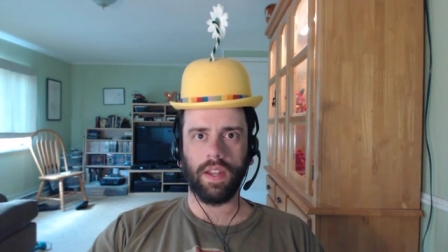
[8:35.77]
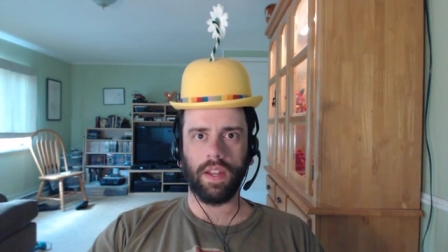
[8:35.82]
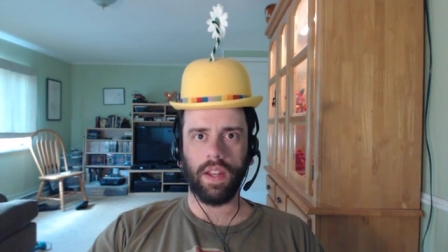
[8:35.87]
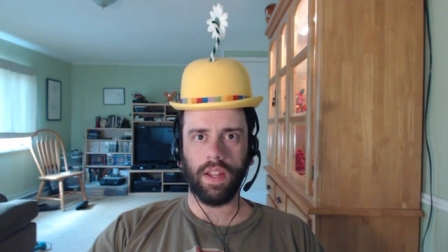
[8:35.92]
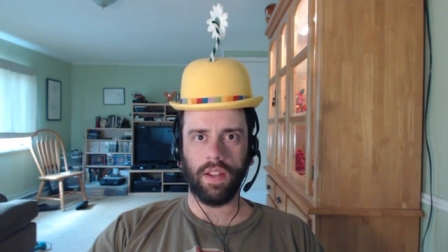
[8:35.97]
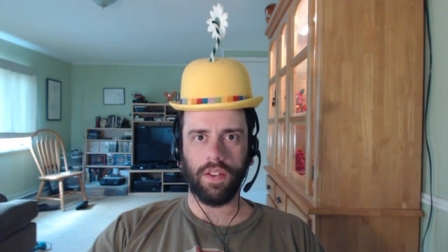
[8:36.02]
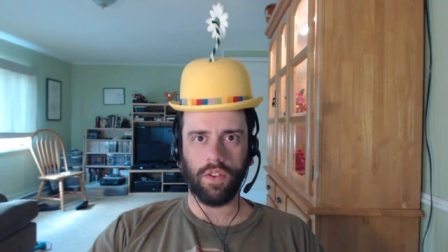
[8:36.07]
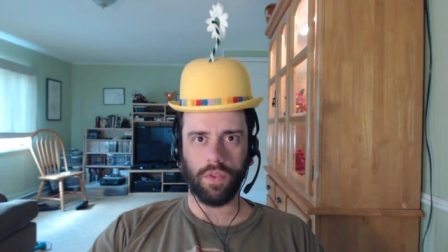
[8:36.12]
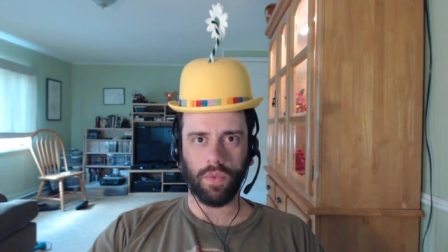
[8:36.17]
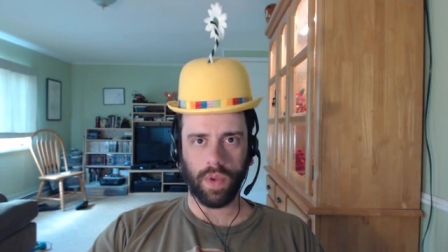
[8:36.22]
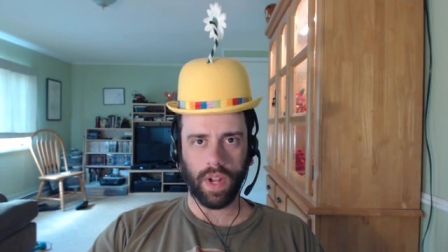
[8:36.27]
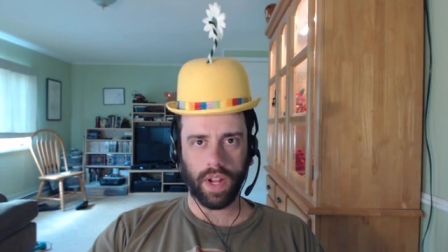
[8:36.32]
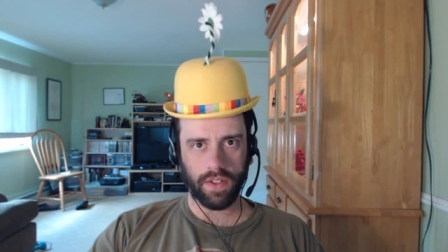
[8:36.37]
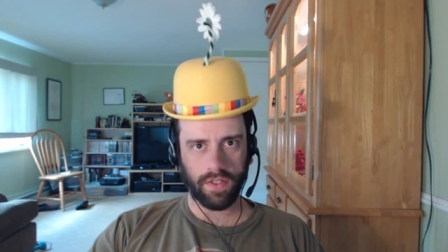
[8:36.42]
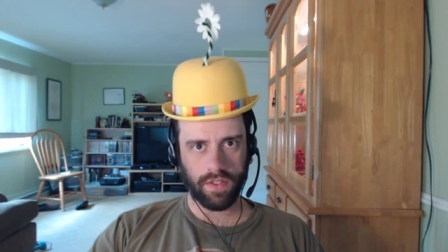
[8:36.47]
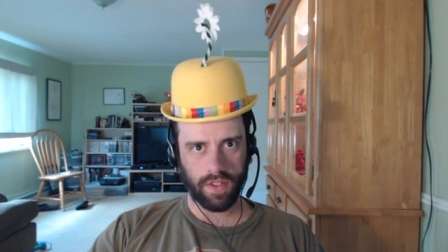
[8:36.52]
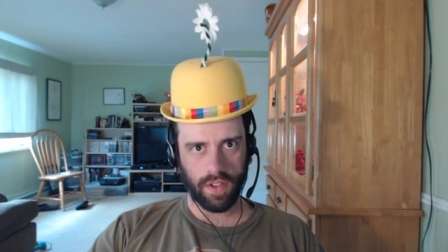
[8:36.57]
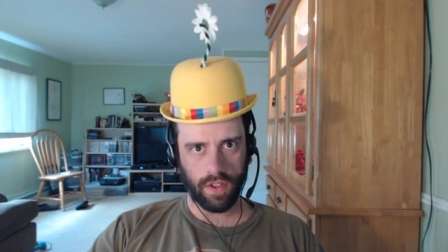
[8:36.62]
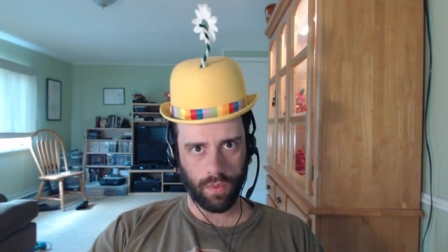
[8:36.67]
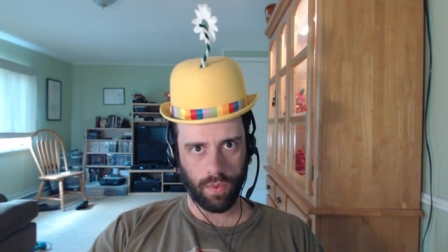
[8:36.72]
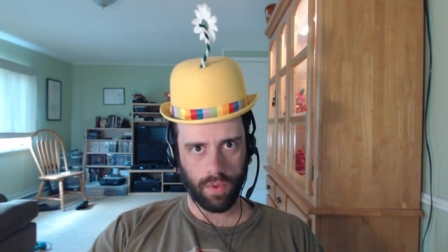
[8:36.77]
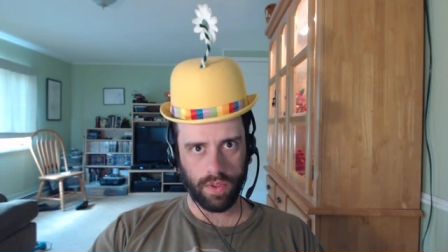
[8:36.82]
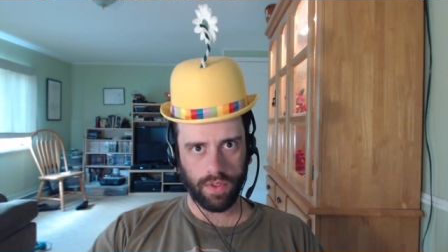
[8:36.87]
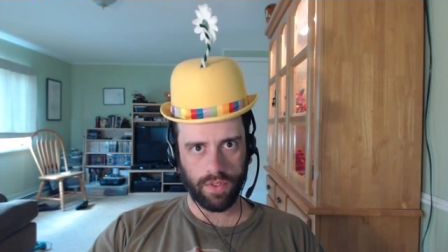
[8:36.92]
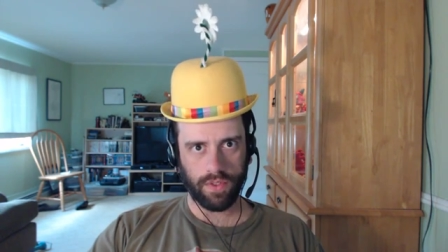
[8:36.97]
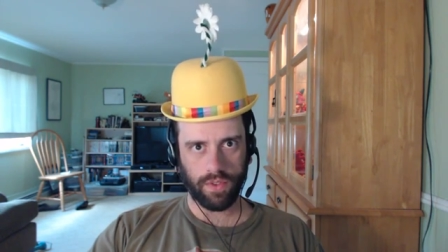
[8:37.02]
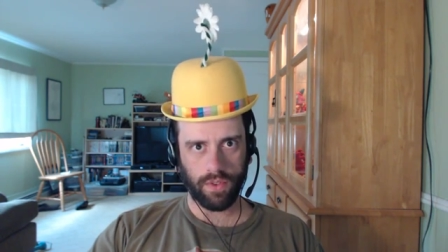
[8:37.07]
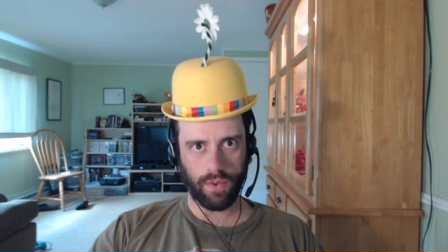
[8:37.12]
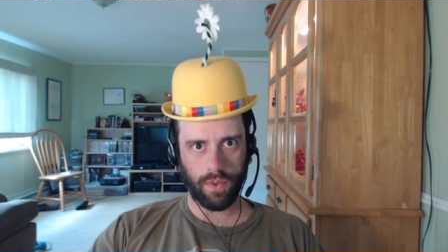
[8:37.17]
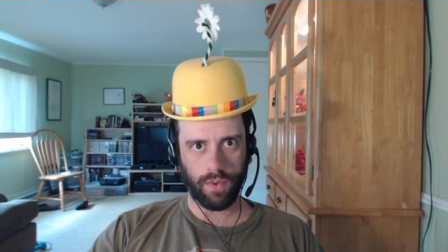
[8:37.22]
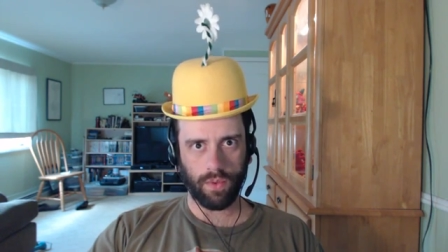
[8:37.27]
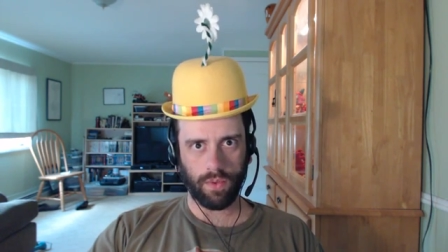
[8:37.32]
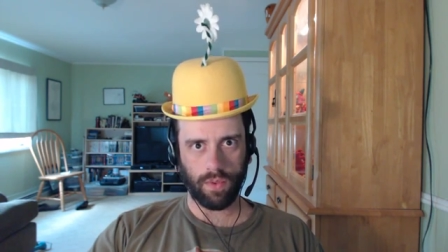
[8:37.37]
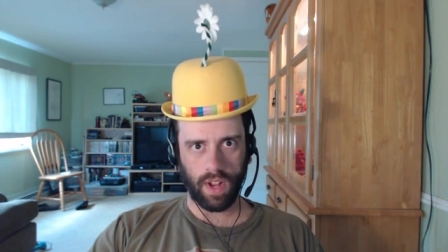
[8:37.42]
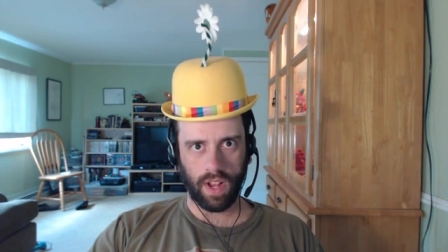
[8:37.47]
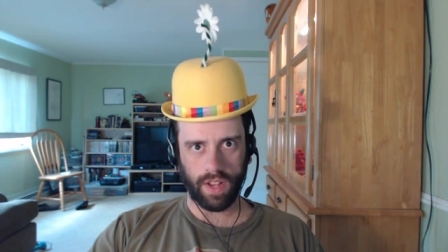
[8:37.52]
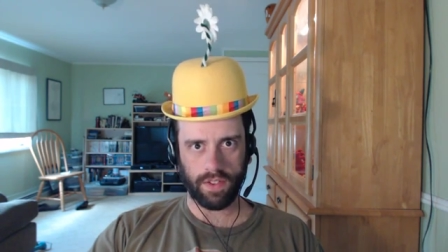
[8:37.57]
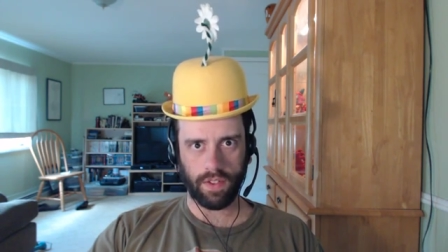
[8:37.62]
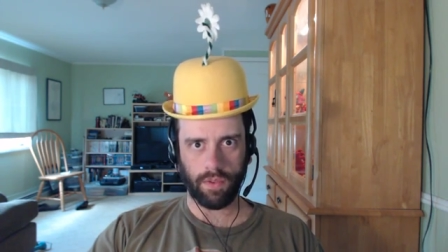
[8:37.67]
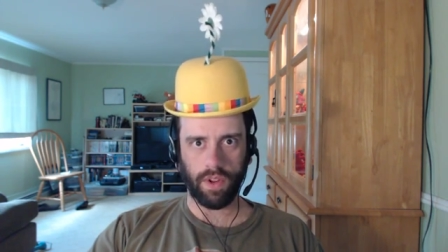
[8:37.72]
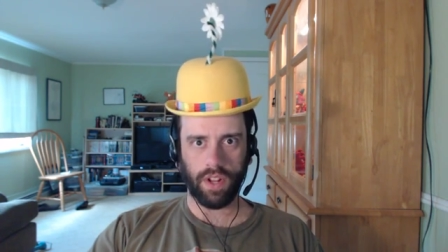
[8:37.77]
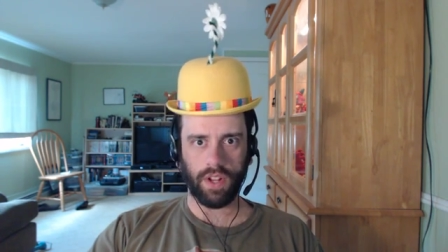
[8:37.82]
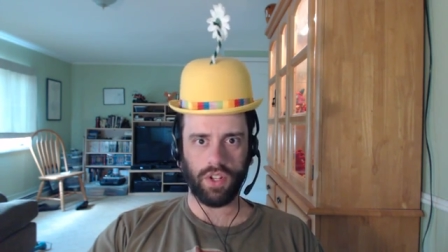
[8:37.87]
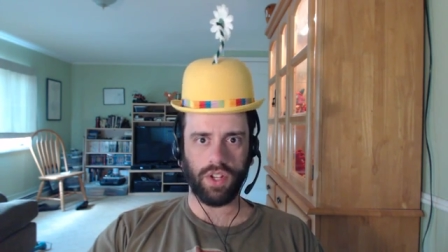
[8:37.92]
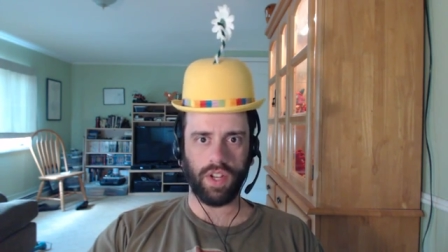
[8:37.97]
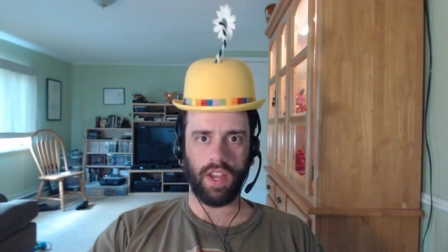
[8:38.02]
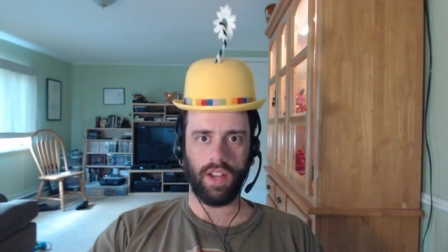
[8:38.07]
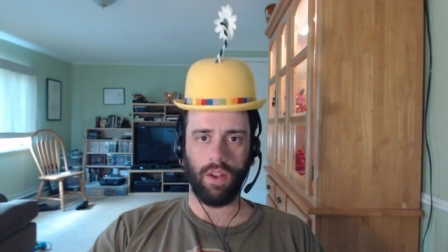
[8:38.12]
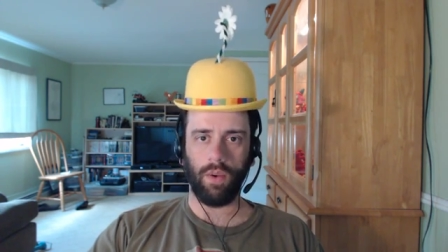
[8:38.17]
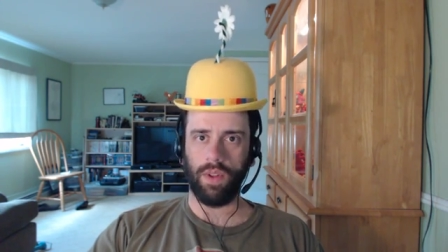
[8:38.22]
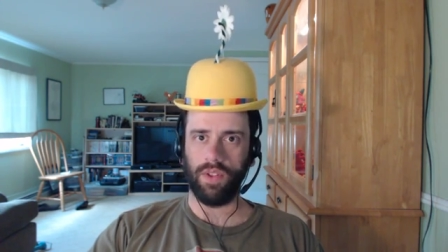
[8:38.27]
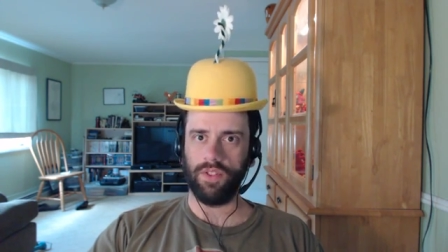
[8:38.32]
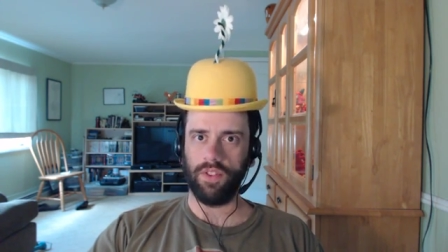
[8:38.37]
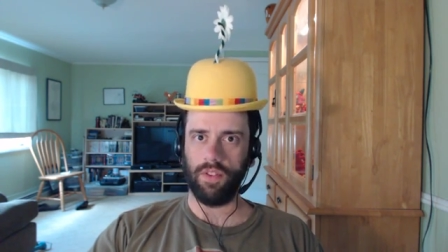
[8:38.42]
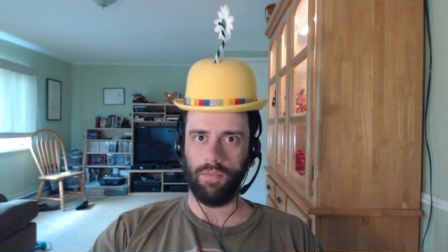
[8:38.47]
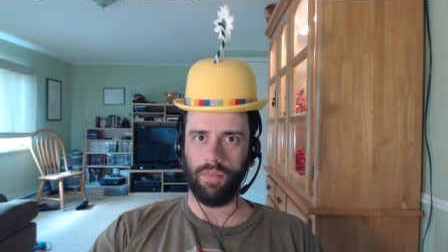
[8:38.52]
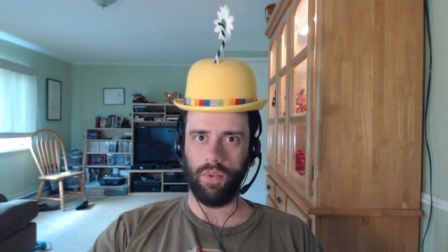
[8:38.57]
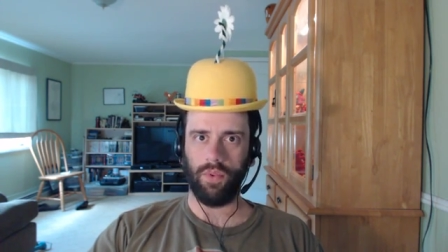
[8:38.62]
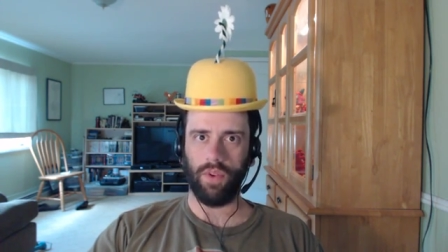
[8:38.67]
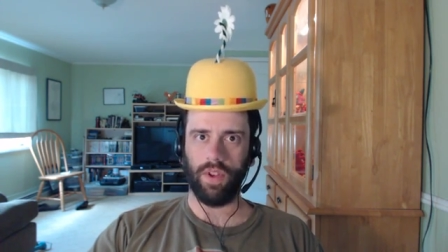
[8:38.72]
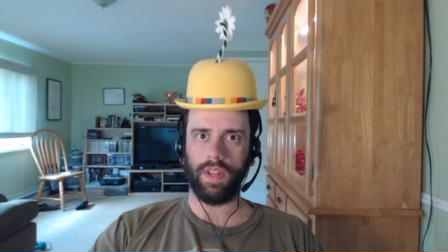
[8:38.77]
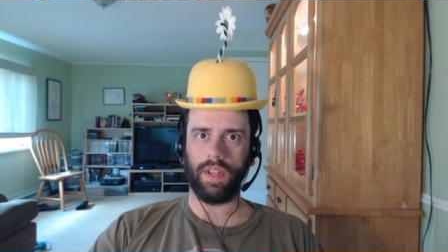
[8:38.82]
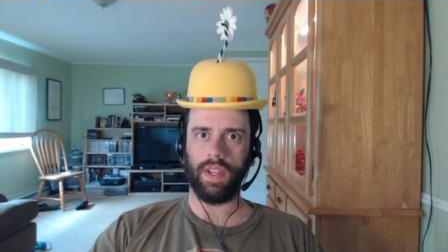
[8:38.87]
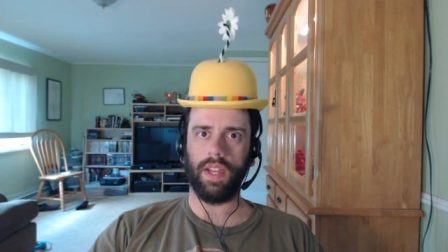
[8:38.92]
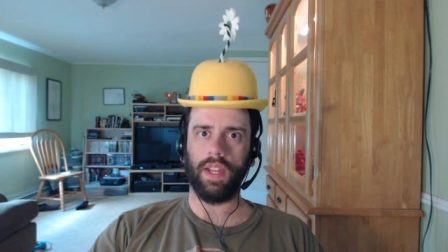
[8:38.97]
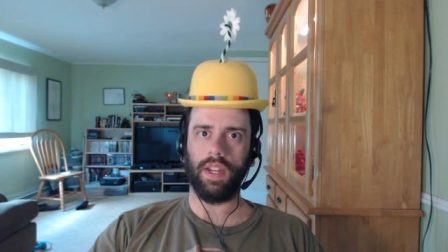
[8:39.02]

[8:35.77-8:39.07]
a direct sequel to Rise of the Red Shadow at some point,